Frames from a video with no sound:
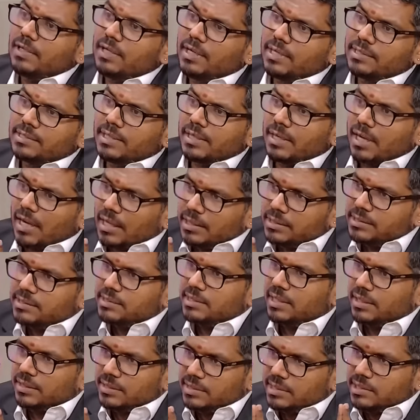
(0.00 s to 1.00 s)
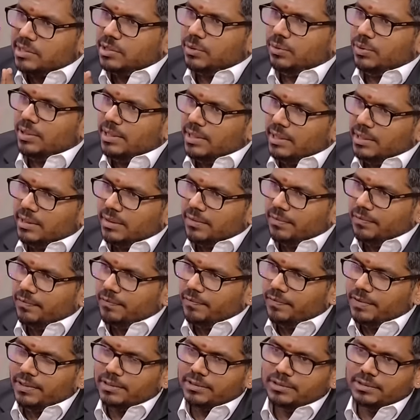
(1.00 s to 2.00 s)
is an unsung story
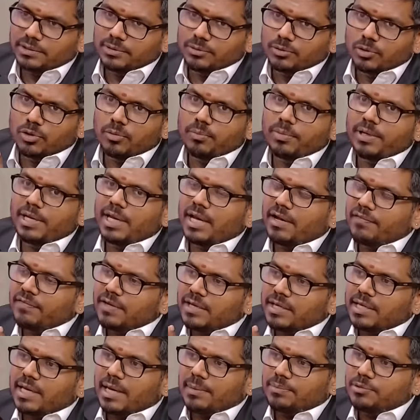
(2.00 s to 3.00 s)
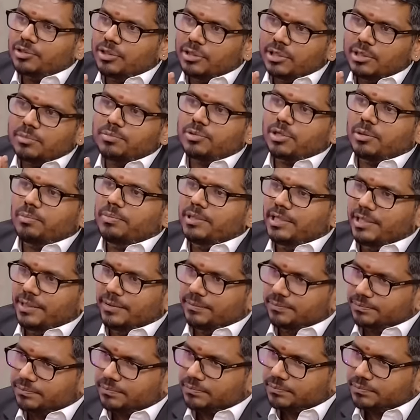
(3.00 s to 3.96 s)
with nobody having captured it properly.